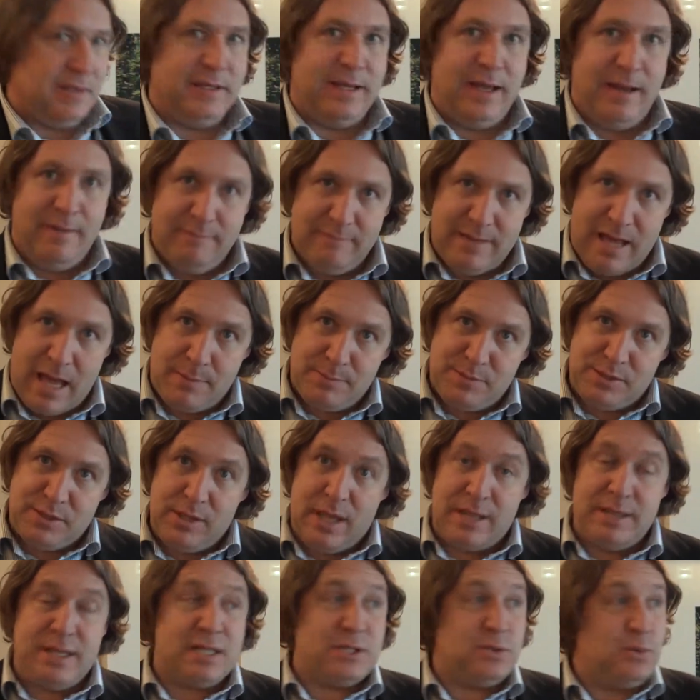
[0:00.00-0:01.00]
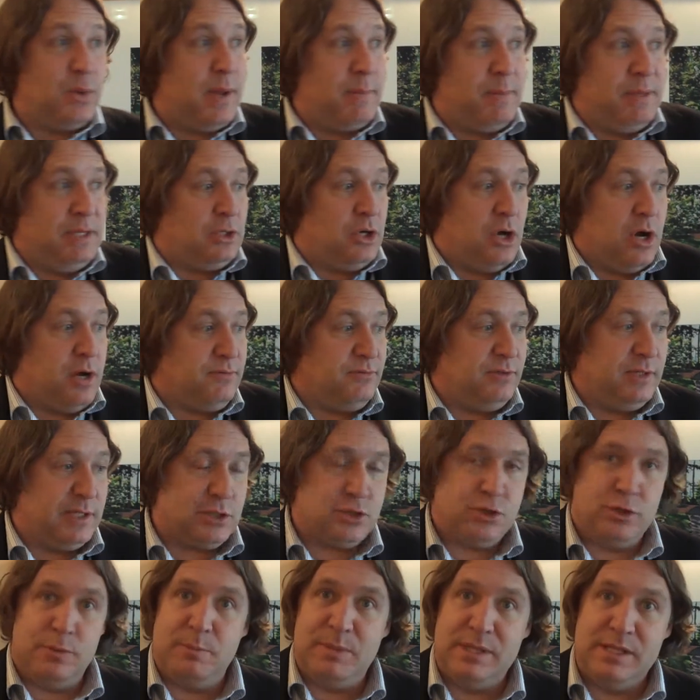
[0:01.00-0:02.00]
Yeah, absolutely. And that's why, I mean, conflict
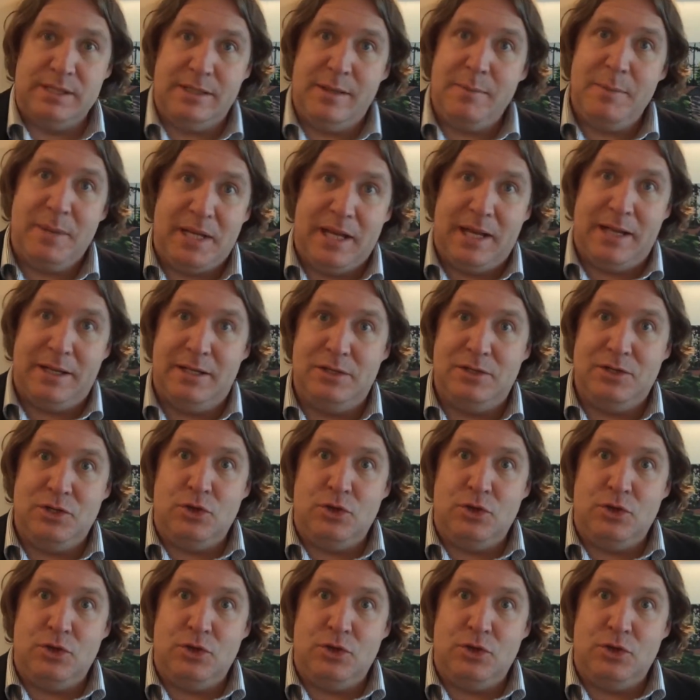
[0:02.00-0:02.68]
shouldn't be eliminated.